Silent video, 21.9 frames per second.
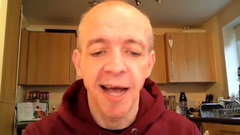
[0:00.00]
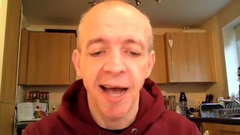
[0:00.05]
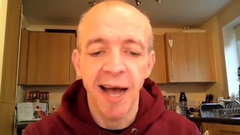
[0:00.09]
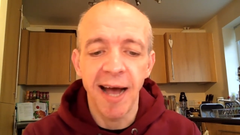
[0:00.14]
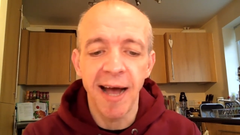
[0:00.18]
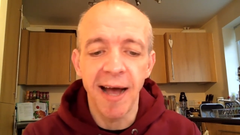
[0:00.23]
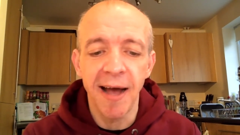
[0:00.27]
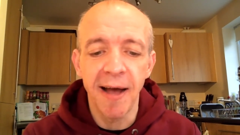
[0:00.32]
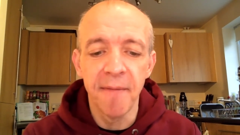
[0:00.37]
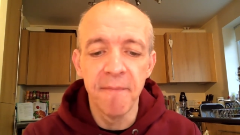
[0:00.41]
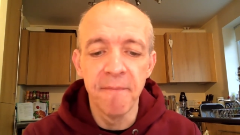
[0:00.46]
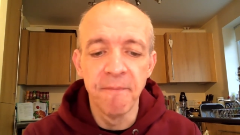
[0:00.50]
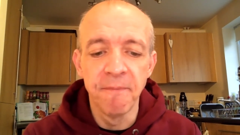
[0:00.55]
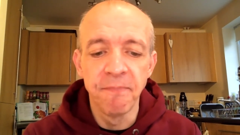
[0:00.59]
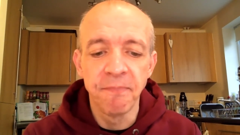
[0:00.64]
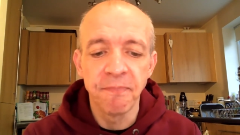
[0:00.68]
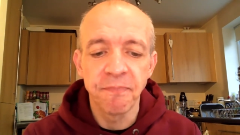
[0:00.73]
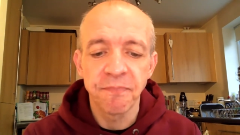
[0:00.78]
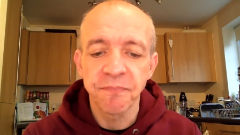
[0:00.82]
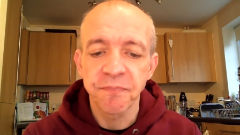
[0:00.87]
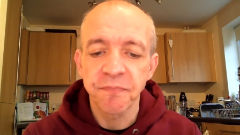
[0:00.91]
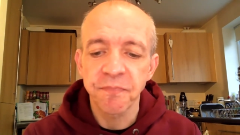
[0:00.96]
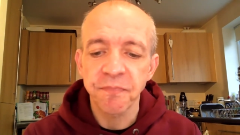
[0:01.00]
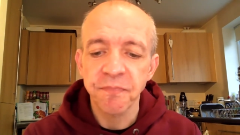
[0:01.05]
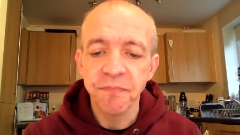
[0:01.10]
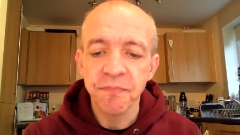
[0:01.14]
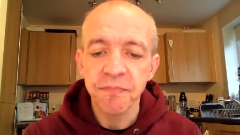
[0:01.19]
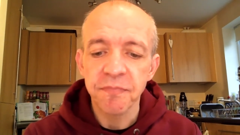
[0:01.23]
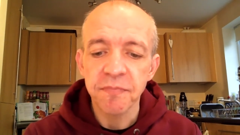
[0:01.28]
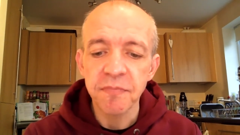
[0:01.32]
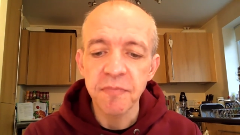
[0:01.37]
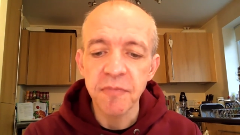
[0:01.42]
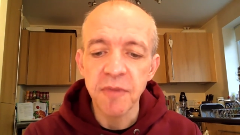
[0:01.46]
Um,
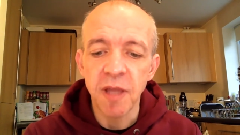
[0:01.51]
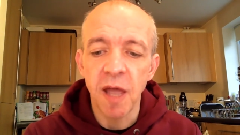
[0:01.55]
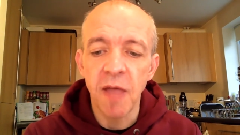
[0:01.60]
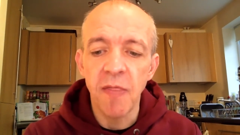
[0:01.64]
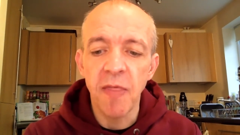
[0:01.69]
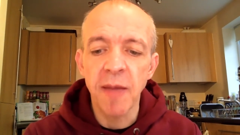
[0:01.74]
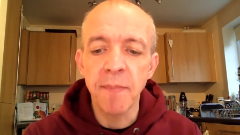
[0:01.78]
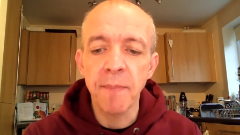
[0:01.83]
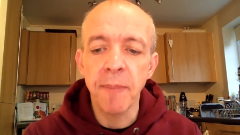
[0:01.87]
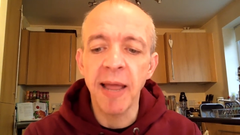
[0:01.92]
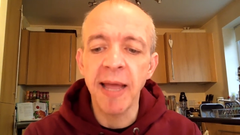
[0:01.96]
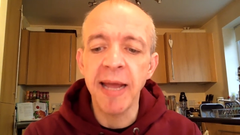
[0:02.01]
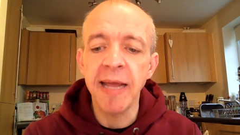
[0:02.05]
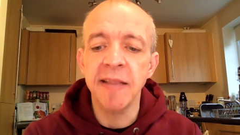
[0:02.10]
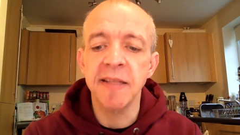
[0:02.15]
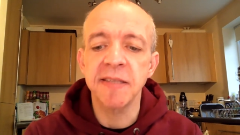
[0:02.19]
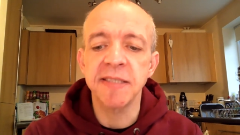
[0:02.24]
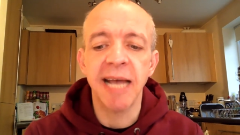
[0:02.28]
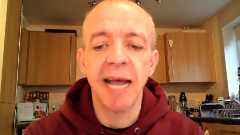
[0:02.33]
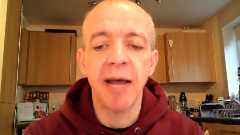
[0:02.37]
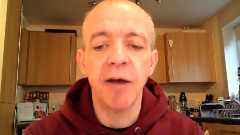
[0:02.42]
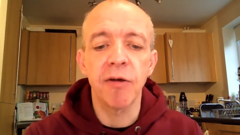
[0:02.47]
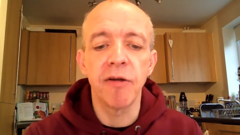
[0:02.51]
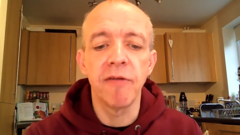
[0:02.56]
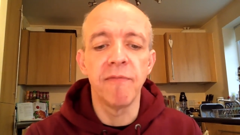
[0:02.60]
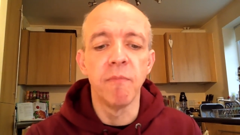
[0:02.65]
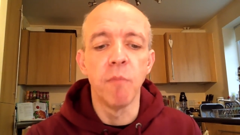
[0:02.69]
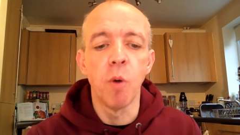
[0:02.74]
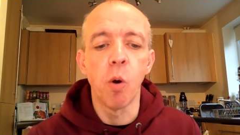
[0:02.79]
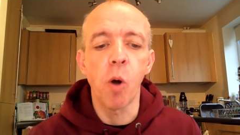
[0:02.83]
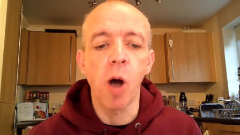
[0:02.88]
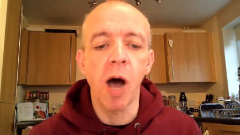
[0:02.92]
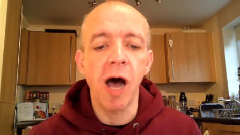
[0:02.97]
they play in the town of
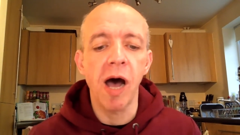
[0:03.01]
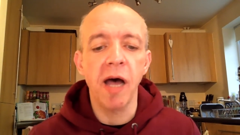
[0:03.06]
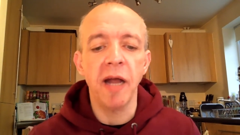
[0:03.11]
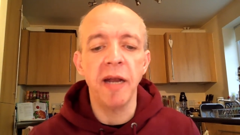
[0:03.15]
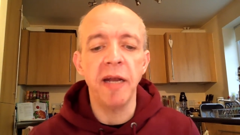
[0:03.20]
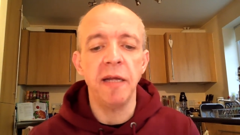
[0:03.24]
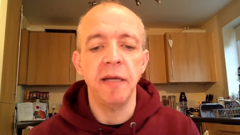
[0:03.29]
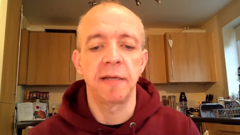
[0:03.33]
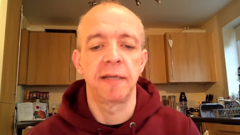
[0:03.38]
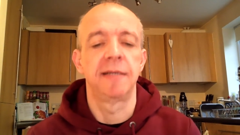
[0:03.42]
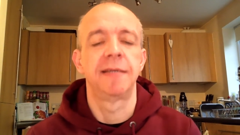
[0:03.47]
Moan.